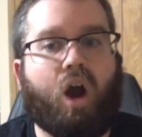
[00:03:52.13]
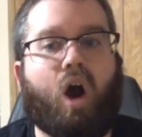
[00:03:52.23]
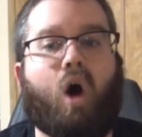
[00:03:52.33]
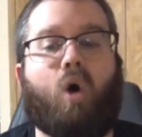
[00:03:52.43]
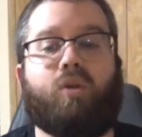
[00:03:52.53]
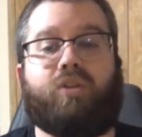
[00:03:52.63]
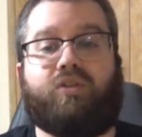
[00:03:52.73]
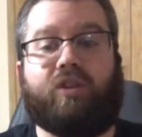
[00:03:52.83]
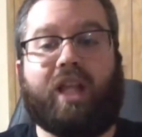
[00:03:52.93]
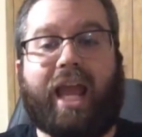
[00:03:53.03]
Oh, the
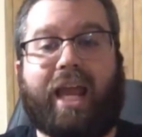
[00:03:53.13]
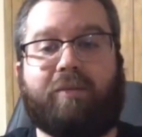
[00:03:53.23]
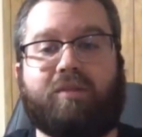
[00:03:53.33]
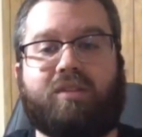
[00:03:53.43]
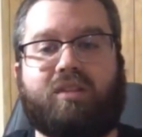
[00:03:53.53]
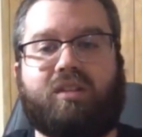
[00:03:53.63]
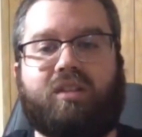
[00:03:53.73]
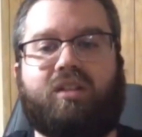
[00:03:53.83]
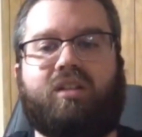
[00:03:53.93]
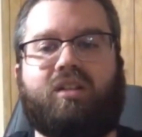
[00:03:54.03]
flames.
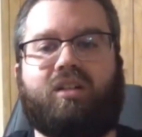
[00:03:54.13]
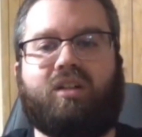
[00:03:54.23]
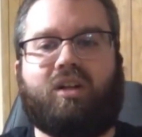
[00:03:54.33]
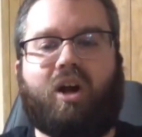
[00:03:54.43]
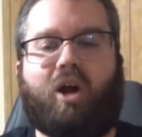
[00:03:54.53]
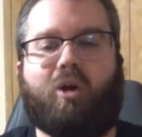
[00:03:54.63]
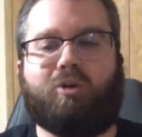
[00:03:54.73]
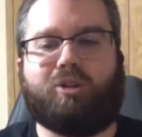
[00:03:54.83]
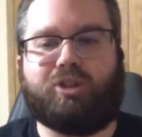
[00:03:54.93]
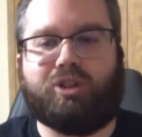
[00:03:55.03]
Oh,
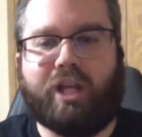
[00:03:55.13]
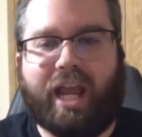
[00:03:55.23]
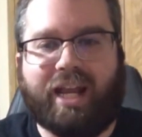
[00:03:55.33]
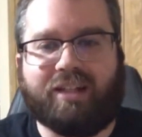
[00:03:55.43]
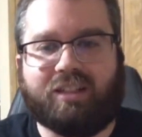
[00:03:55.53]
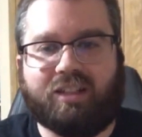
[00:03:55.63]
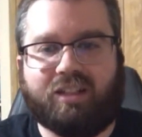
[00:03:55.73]
shit.